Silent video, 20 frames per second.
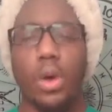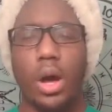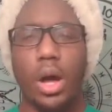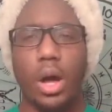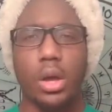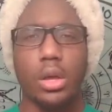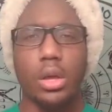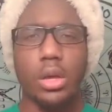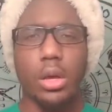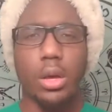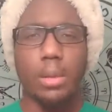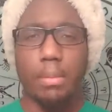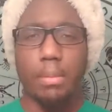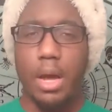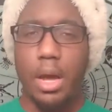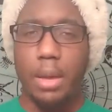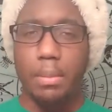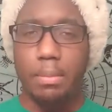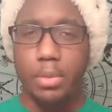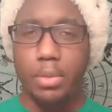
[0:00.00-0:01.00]
Welcome,
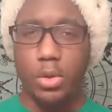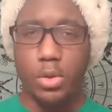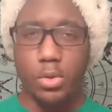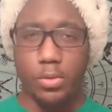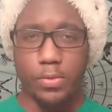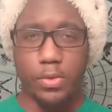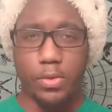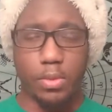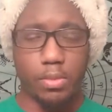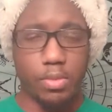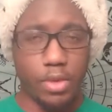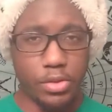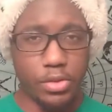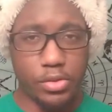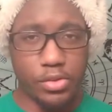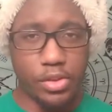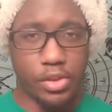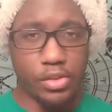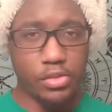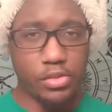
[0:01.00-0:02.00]
my beautiful
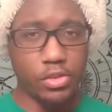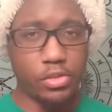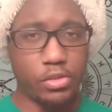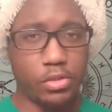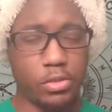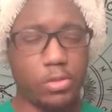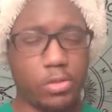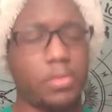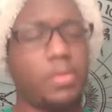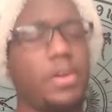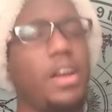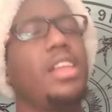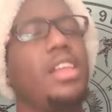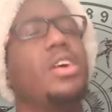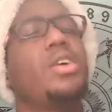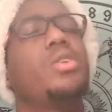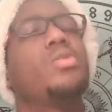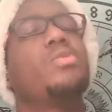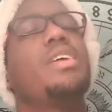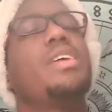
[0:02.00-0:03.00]
brothers and sisters,
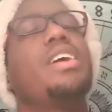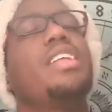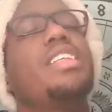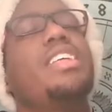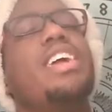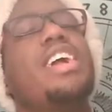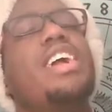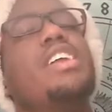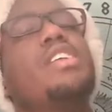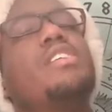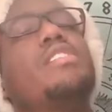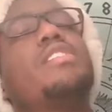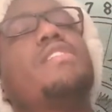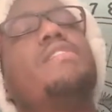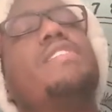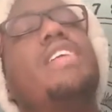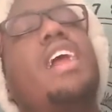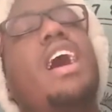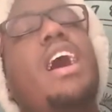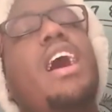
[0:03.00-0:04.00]
fellow radiators
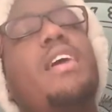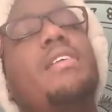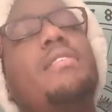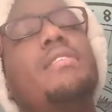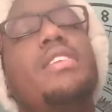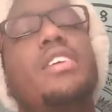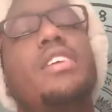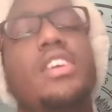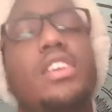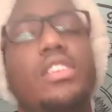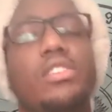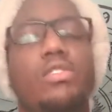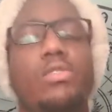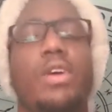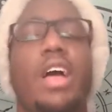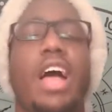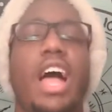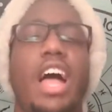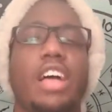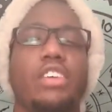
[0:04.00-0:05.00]
of love,
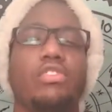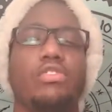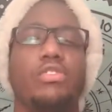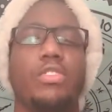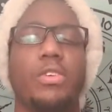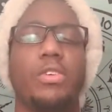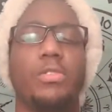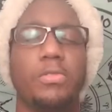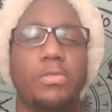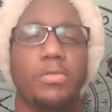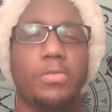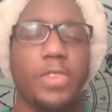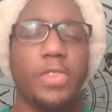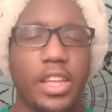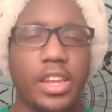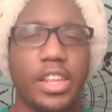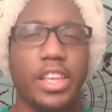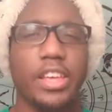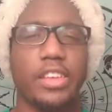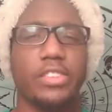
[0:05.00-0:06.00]
to Astro
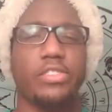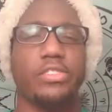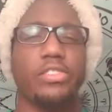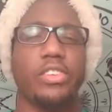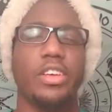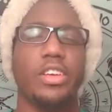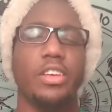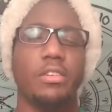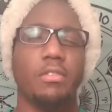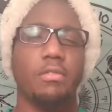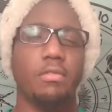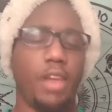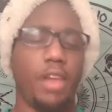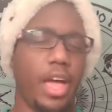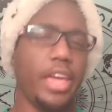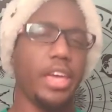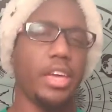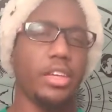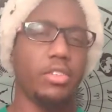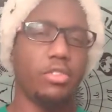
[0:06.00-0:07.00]
Fenixx,
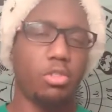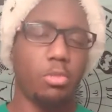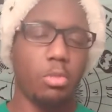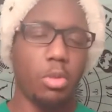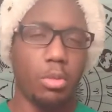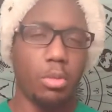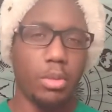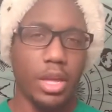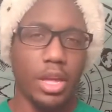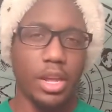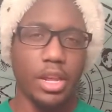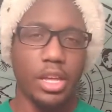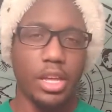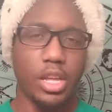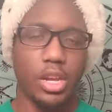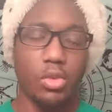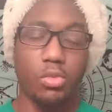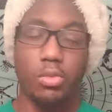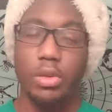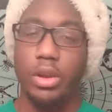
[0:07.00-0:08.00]
flying into the moment yet
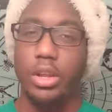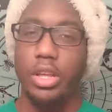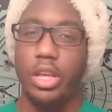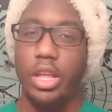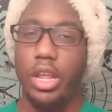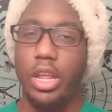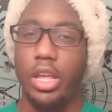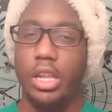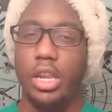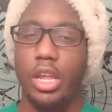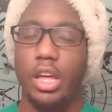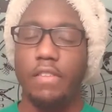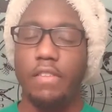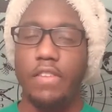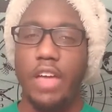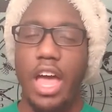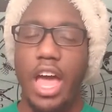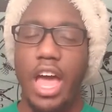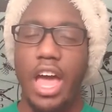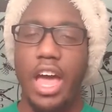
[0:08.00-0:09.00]
again and radiating
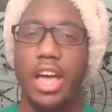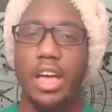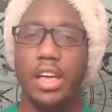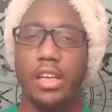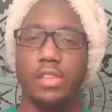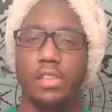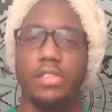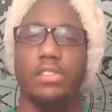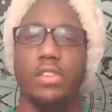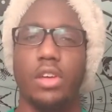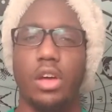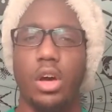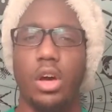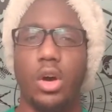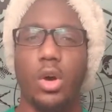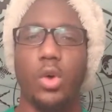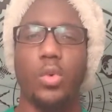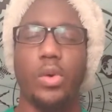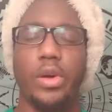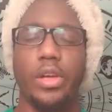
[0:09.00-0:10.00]
love as
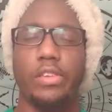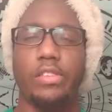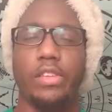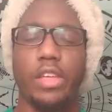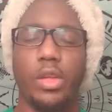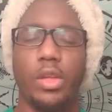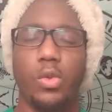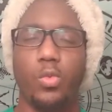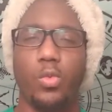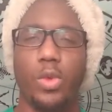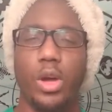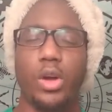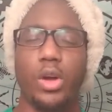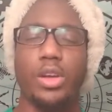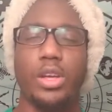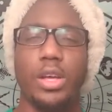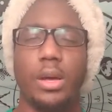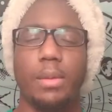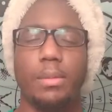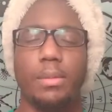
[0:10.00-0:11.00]
always. And
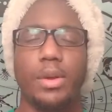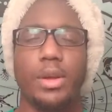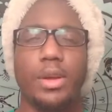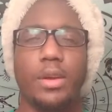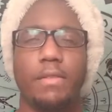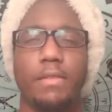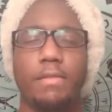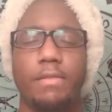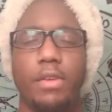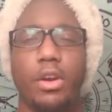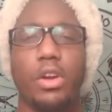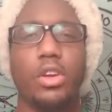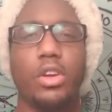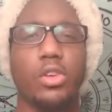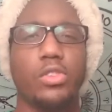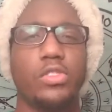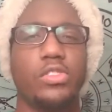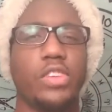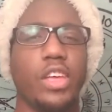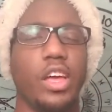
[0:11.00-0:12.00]
welcome,
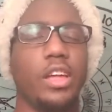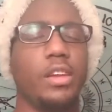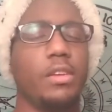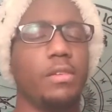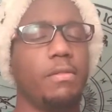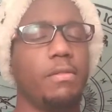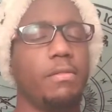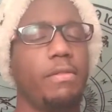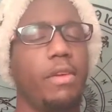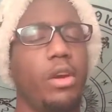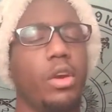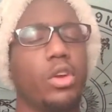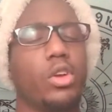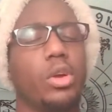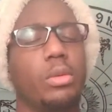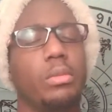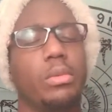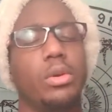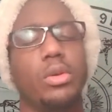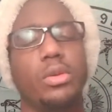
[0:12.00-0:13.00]
Virgo Sun,
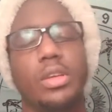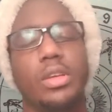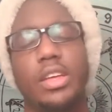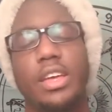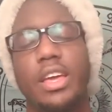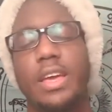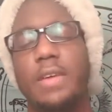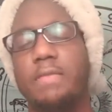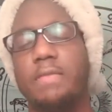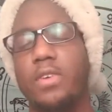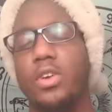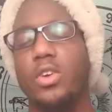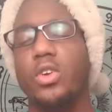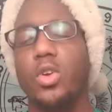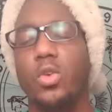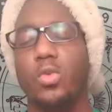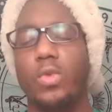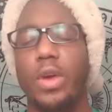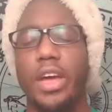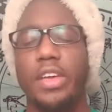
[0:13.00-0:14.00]
Virgo Moon, and
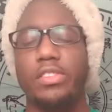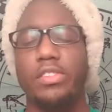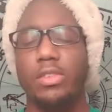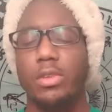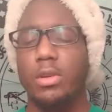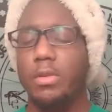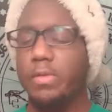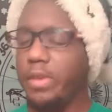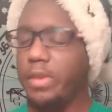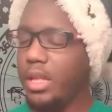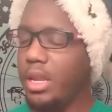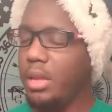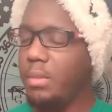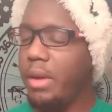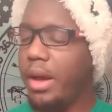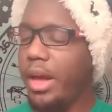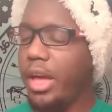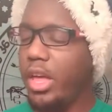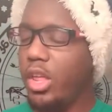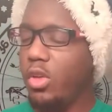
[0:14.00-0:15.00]
Virgo Rising, or for
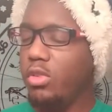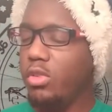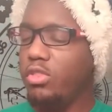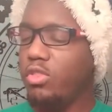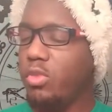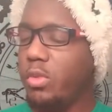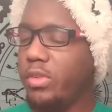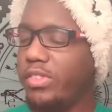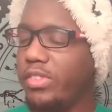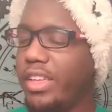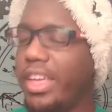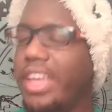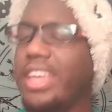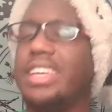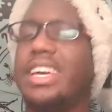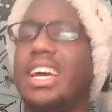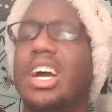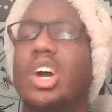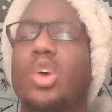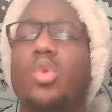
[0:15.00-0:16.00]
anybody who just wants to
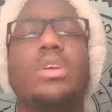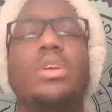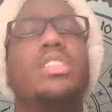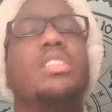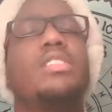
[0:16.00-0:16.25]
hang out